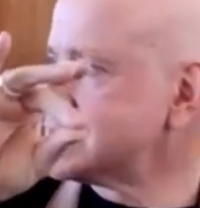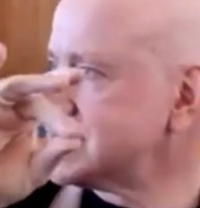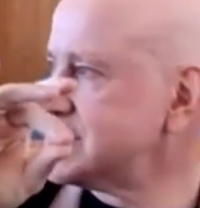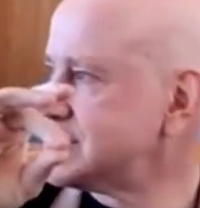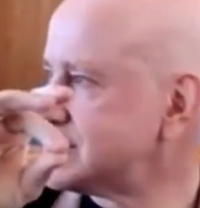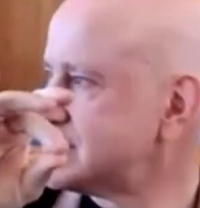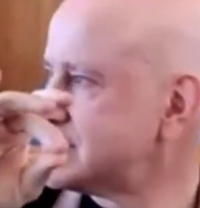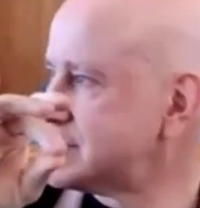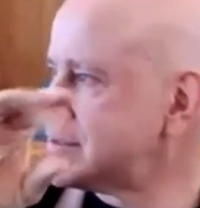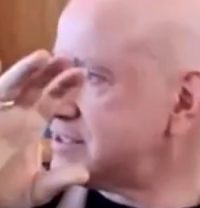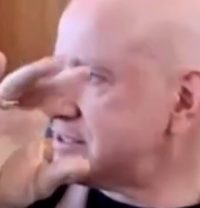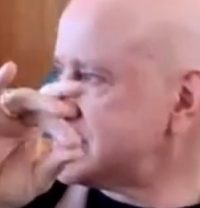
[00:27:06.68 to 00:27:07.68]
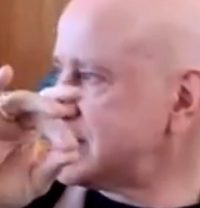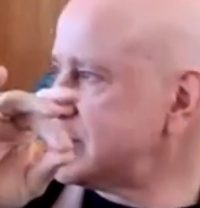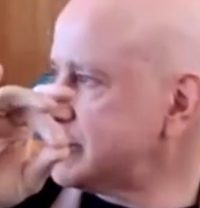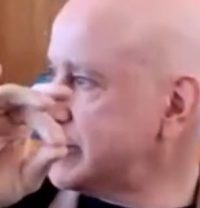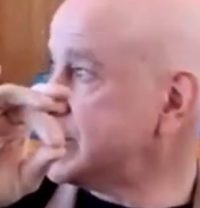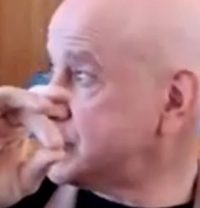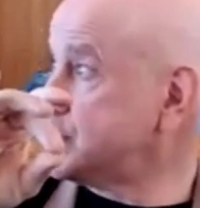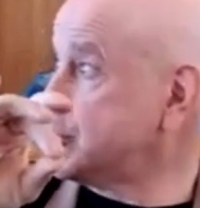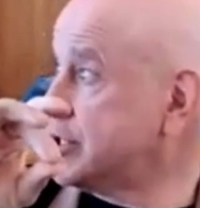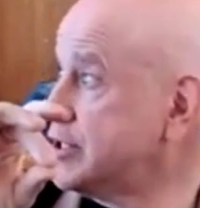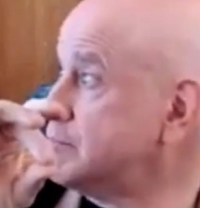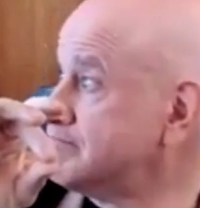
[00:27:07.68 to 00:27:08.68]
Right? That's the sound it makes in your
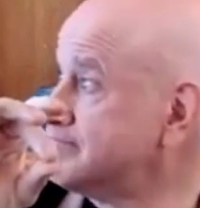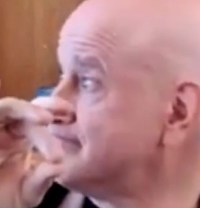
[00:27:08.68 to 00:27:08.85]
head.